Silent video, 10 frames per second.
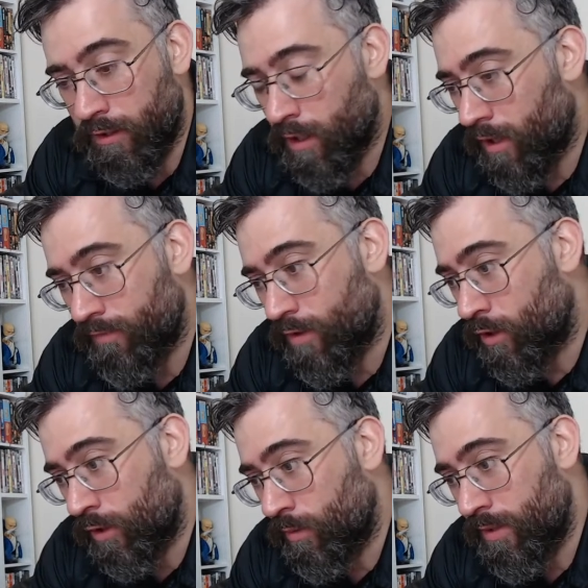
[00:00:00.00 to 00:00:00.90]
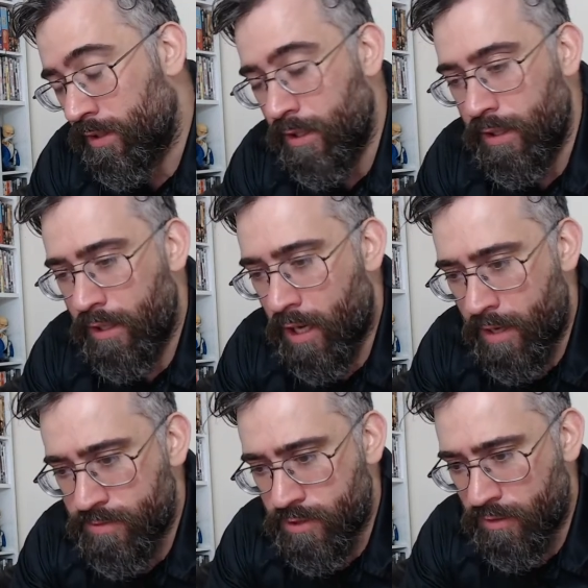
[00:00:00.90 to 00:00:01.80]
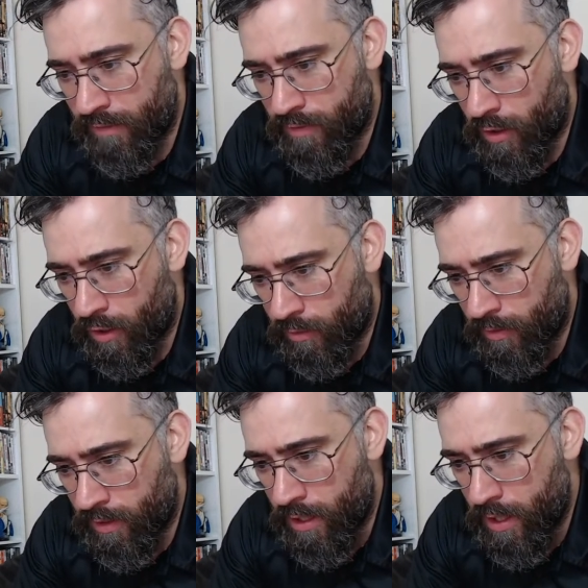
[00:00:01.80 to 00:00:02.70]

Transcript: I love the Harley Quinn. I absolutely love the Harley Quinn.